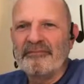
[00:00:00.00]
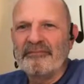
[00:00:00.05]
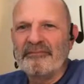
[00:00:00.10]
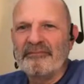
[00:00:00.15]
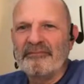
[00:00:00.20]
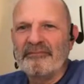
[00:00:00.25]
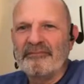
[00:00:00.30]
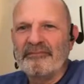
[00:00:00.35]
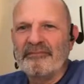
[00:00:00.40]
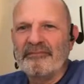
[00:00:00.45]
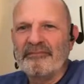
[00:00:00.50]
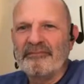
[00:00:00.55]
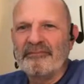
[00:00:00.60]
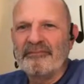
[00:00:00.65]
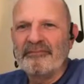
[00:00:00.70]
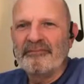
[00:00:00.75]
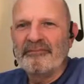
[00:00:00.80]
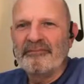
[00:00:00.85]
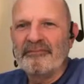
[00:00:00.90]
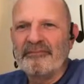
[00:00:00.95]

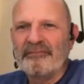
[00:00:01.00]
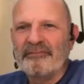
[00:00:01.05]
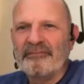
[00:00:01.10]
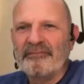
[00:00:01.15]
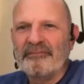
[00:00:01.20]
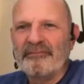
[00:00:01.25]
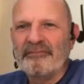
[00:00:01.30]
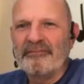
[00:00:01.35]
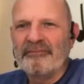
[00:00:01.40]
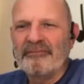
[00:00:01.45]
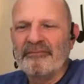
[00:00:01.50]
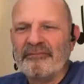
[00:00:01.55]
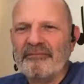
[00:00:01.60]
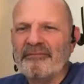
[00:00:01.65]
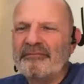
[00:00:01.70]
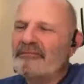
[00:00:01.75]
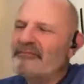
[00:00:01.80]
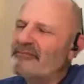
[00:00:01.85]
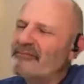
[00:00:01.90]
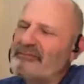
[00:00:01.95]

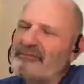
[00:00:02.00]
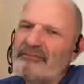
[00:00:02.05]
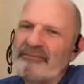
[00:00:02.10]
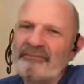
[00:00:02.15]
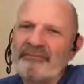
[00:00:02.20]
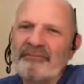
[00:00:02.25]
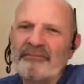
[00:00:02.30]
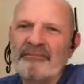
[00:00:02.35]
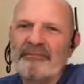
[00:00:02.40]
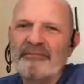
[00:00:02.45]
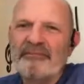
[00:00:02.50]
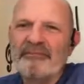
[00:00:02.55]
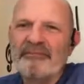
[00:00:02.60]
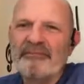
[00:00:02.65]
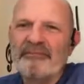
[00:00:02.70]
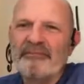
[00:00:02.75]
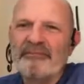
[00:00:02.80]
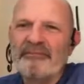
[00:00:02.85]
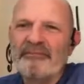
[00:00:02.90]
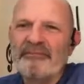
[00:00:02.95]

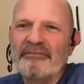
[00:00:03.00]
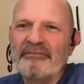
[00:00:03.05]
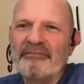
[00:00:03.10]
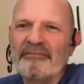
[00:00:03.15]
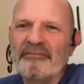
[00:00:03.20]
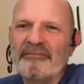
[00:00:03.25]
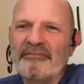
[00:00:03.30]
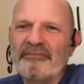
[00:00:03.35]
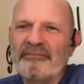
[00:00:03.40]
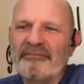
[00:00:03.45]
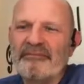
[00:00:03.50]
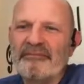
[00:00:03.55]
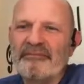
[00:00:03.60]
(silent)